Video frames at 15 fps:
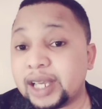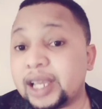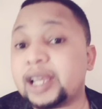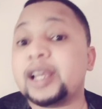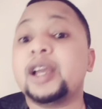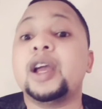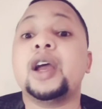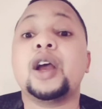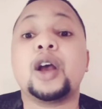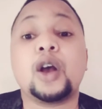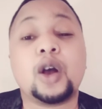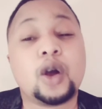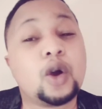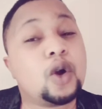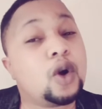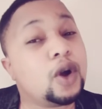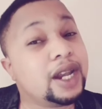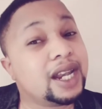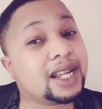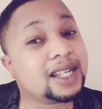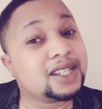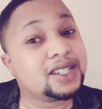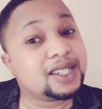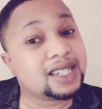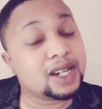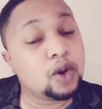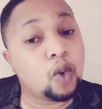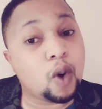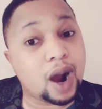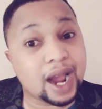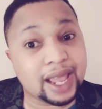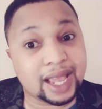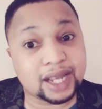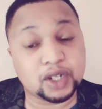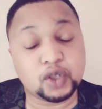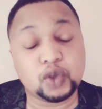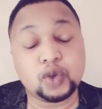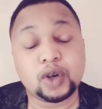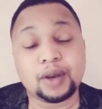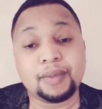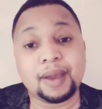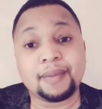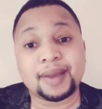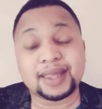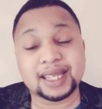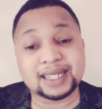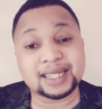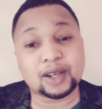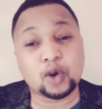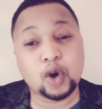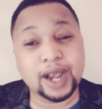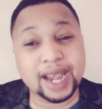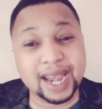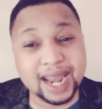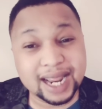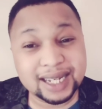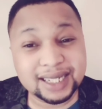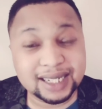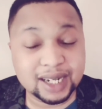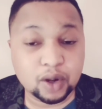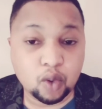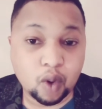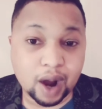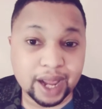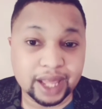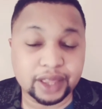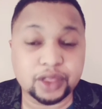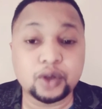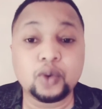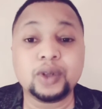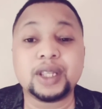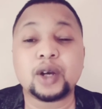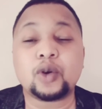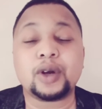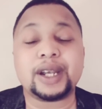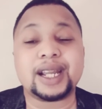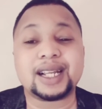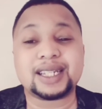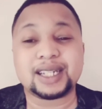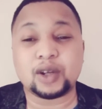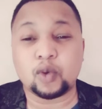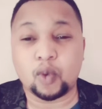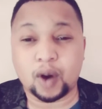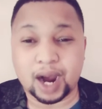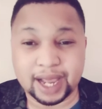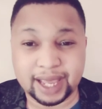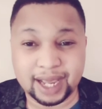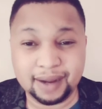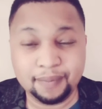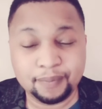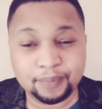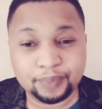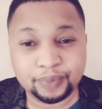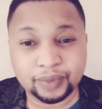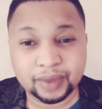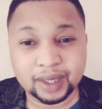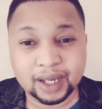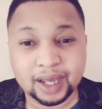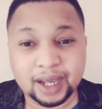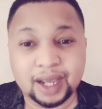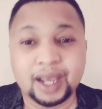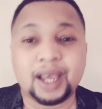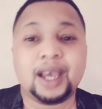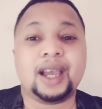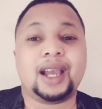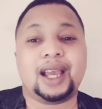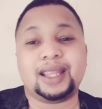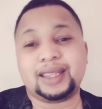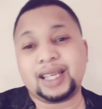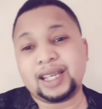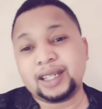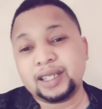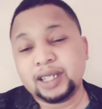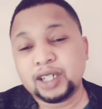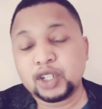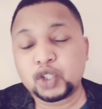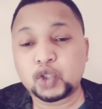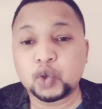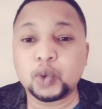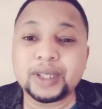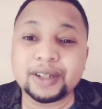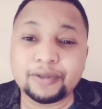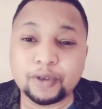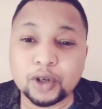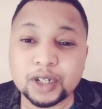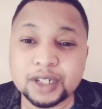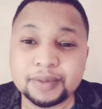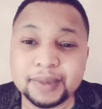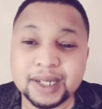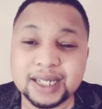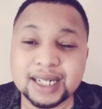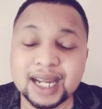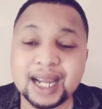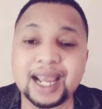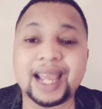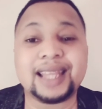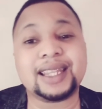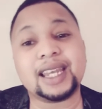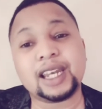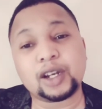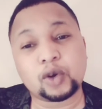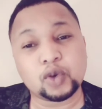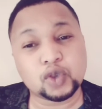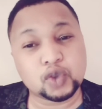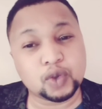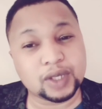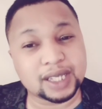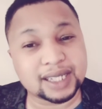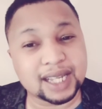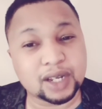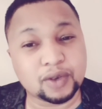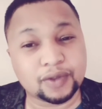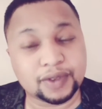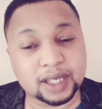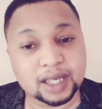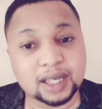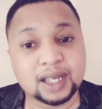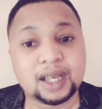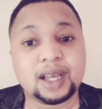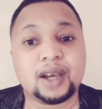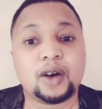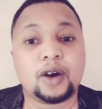the connecting wire. Do you remember there's a connecting wire? Through the connecting wire, and then to the voltmeter, and then it goes to the side of the